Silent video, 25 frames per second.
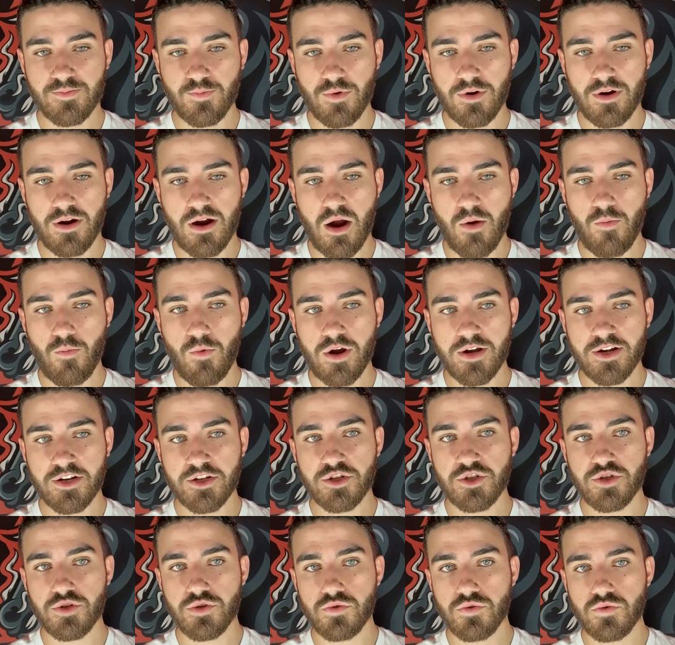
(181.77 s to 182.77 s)
where I
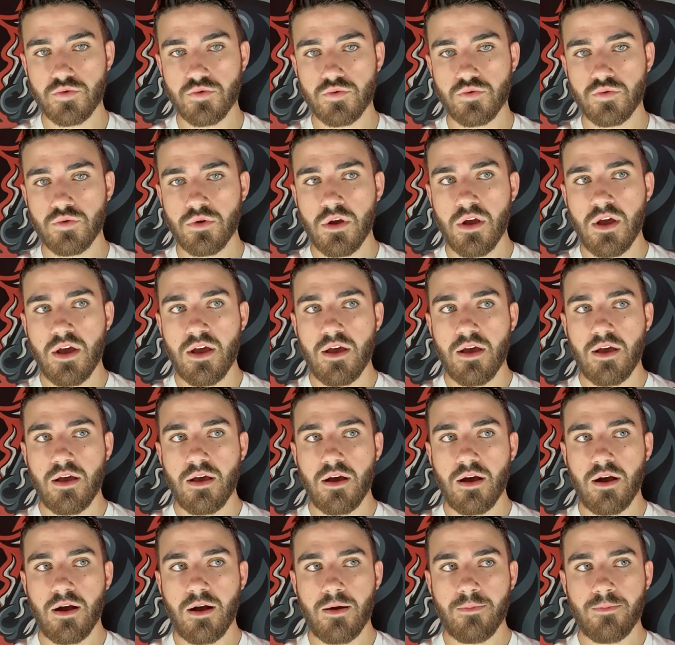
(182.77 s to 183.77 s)
wanted to,
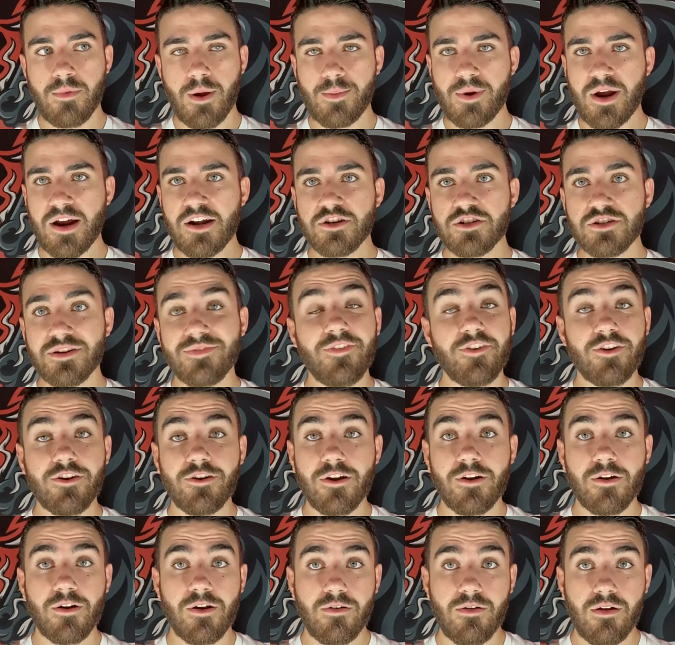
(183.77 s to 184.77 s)
I'm kind of just
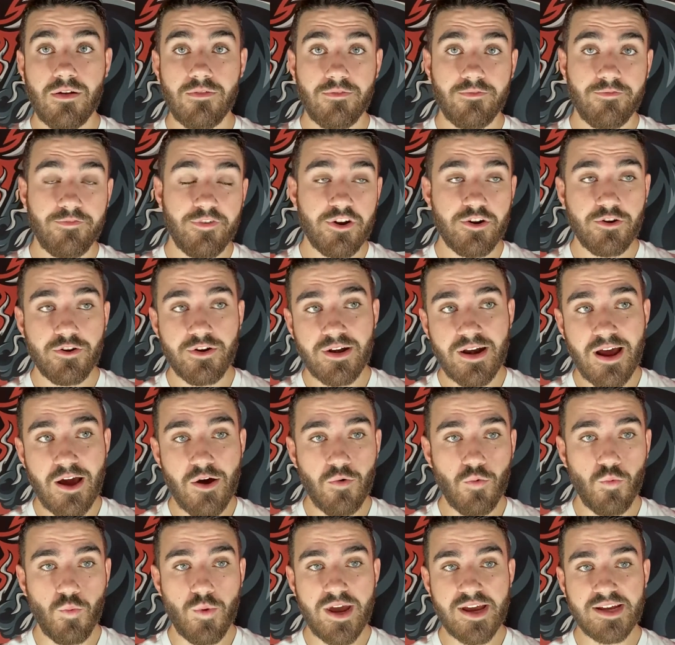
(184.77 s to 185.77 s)
figuring
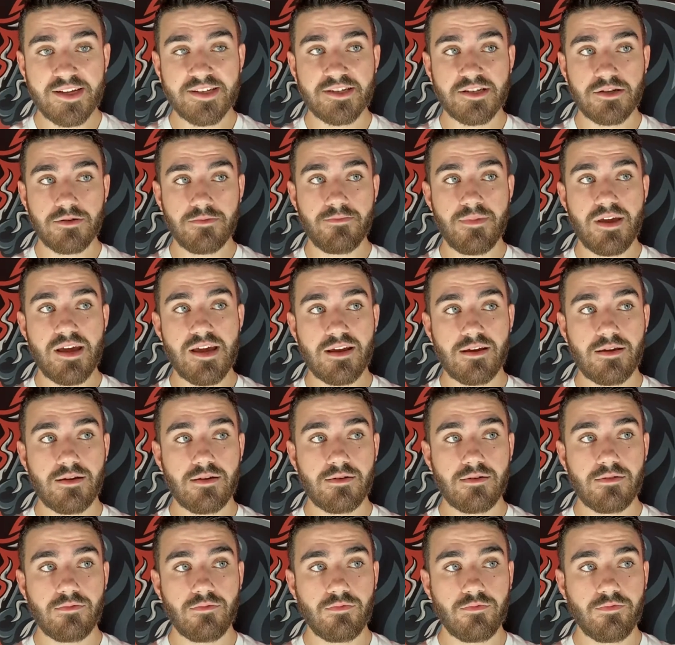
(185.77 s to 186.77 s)
out ways to make
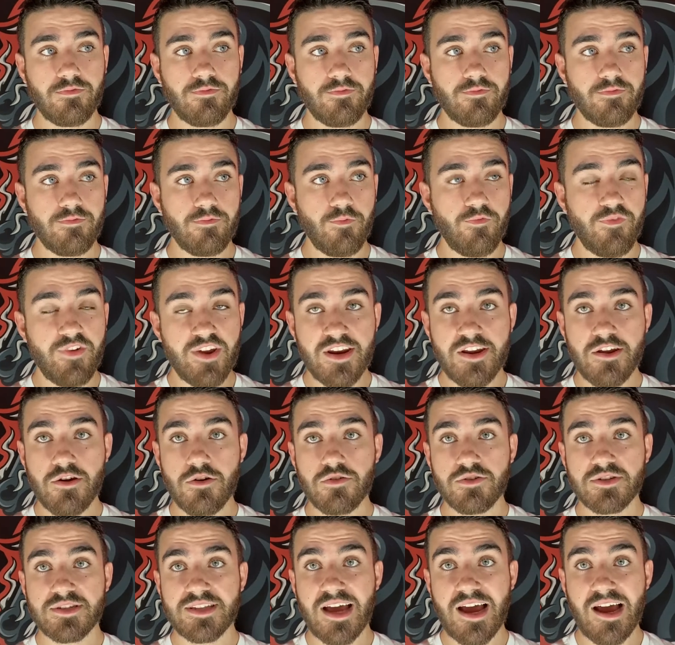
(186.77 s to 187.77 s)

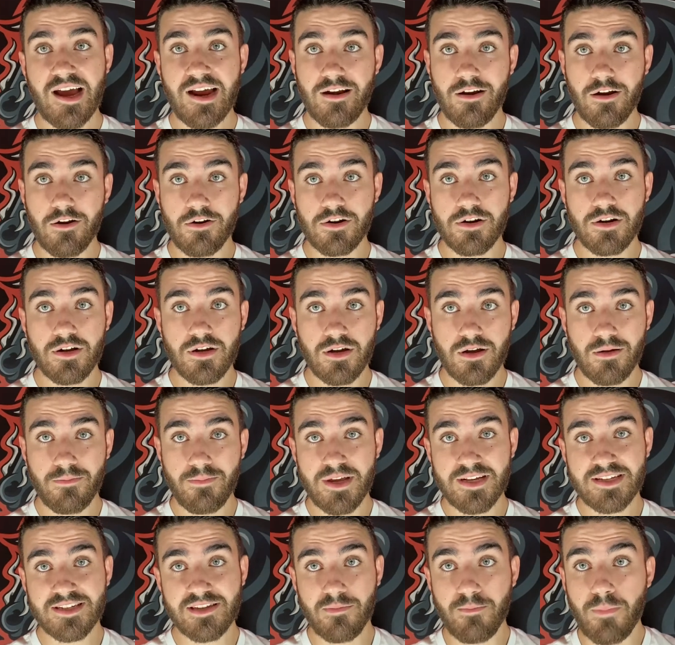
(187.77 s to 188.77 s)
videos that are going to
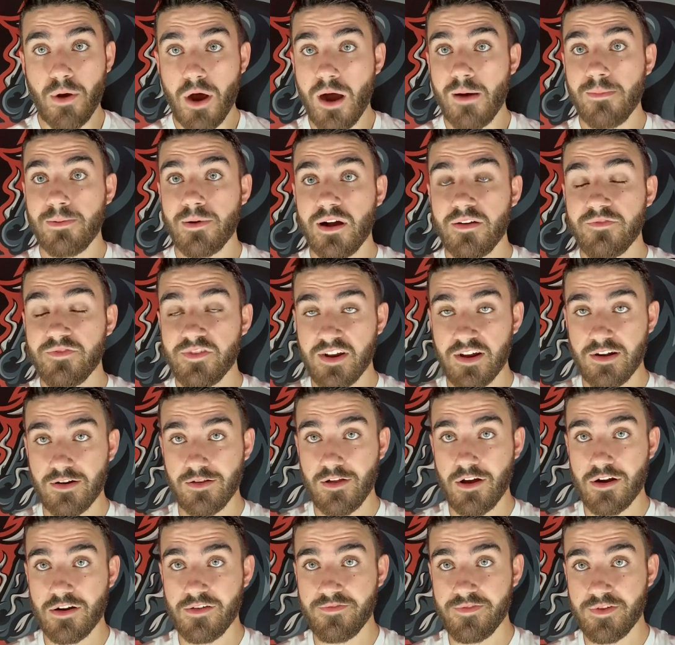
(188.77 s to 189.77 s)
basically pop off and get a
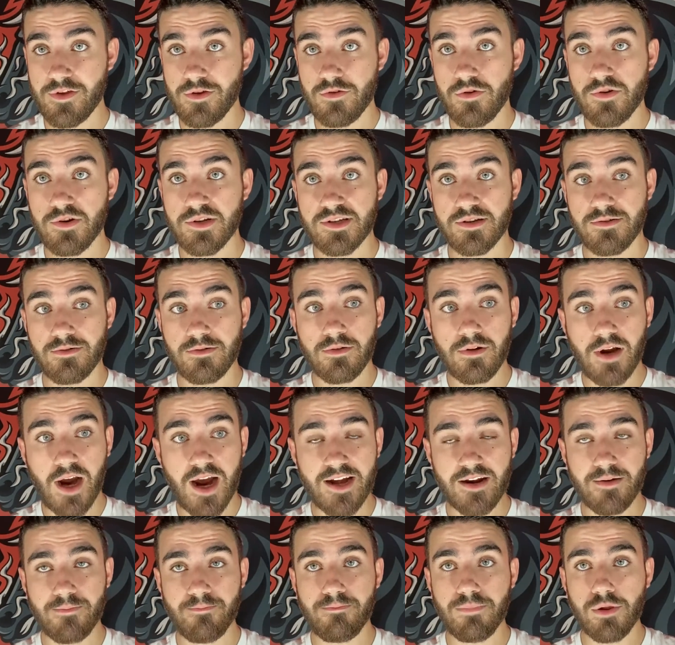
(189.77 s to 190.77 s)
lot of views and
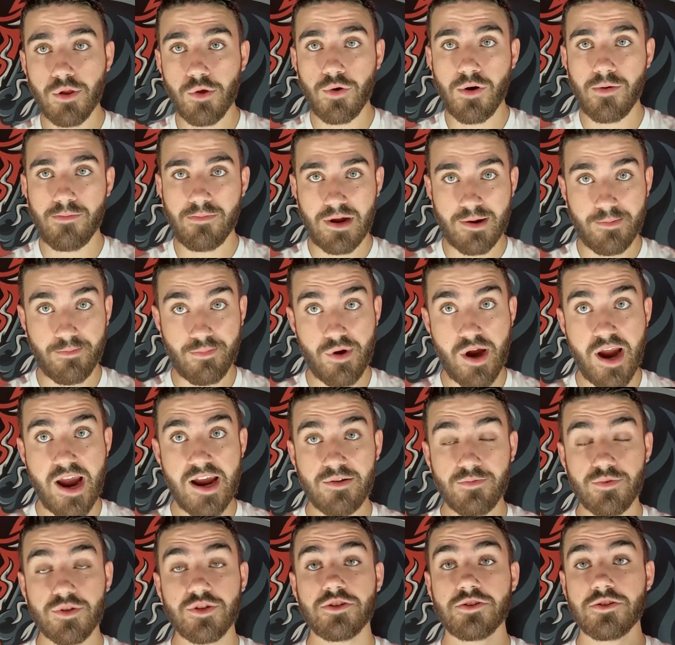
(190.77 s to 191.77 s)
kind of blow up my
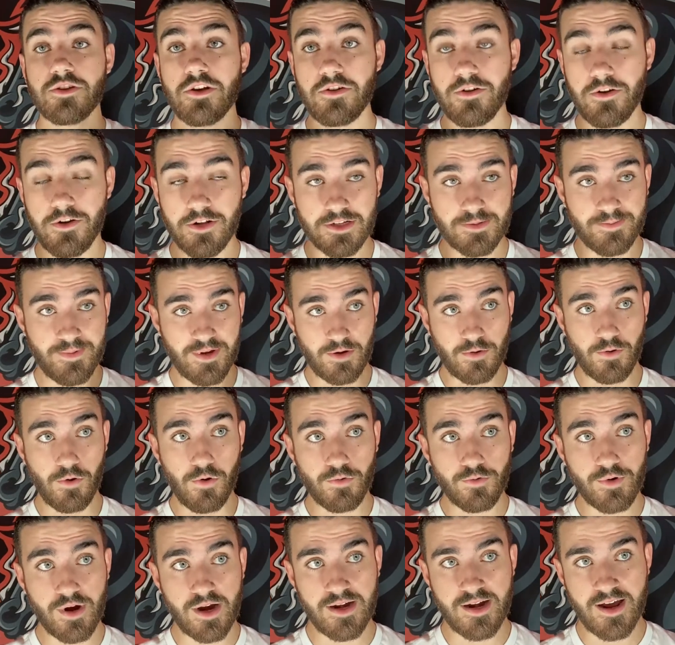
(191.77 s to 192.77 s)
brand, which is the ultimate
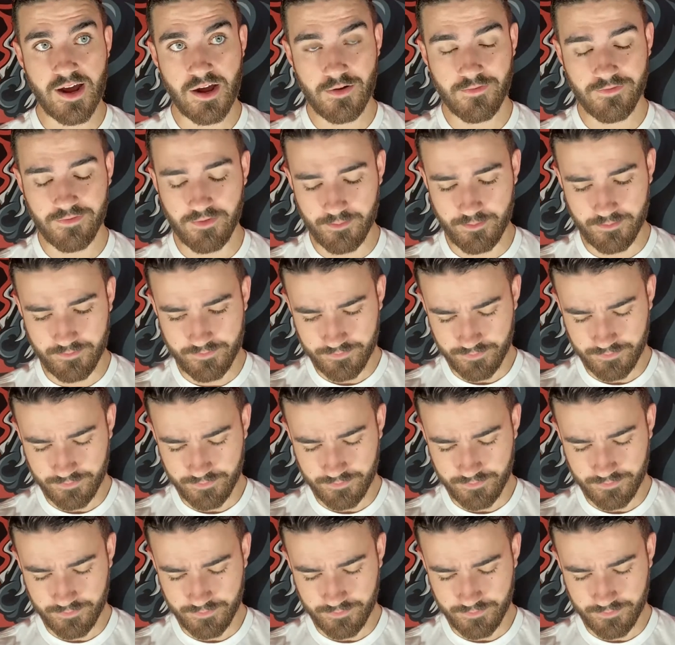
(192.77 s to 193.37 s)
goal right now for